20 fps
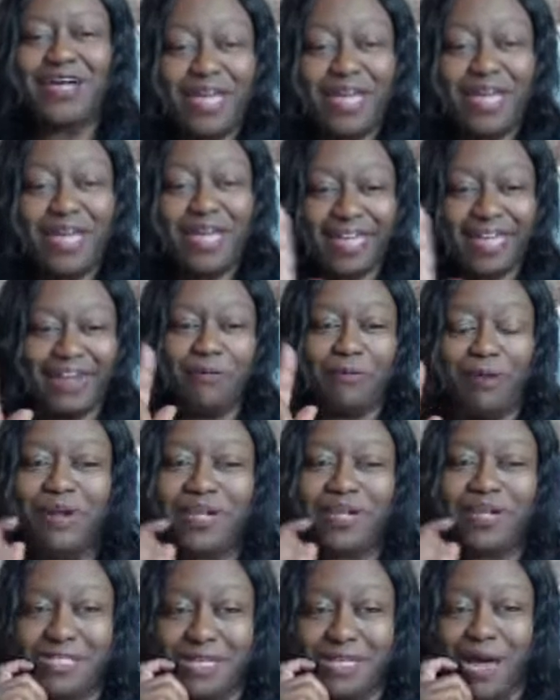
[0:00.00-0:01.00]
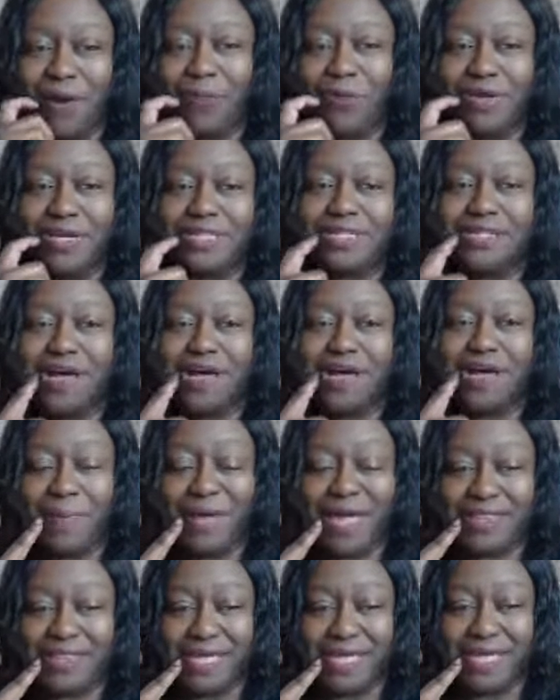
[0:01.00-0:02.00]
And I want to talk
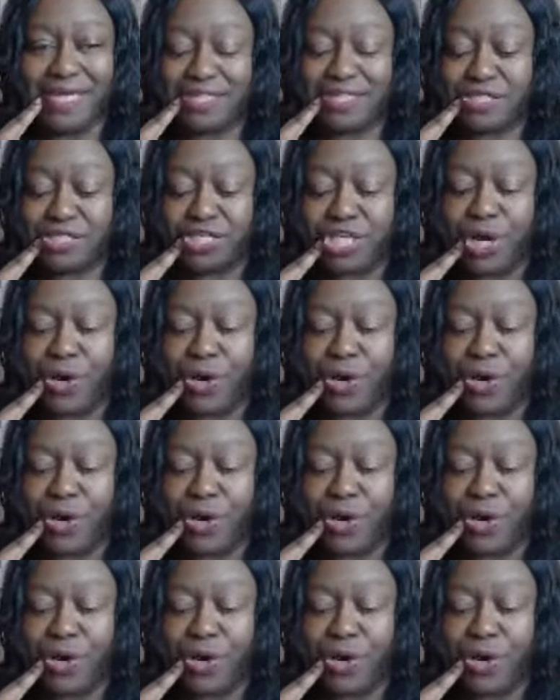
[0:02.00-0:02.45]
about that.